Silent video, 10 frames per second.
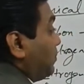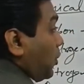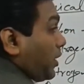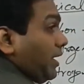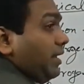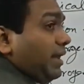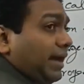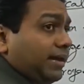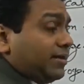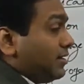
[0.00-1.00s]
Okay.
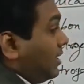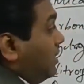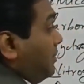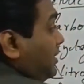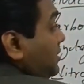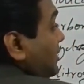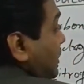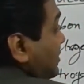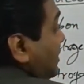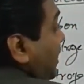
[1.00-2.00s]
Any other element?
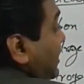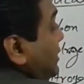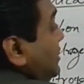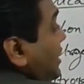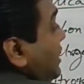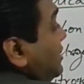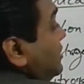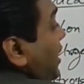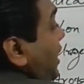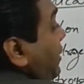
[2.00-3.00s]
Yes, I can take,
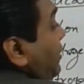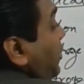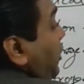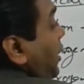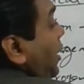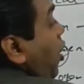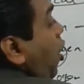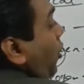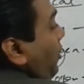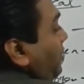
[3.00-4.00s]
say,
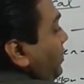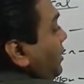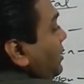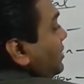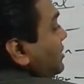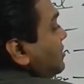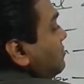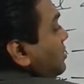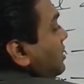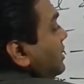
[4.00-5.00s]
neon. The
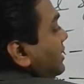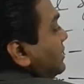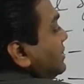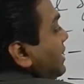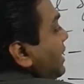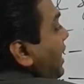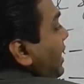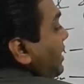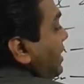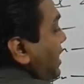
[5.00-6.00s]
symbol is
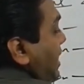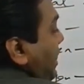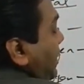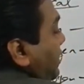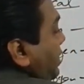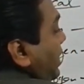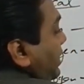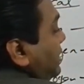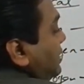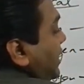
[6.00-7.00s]
Ne. I
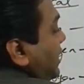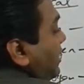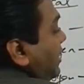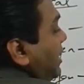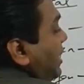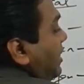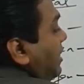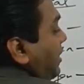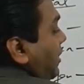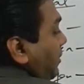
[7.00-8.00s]
can take
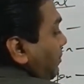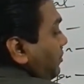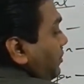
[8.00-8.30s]
helium.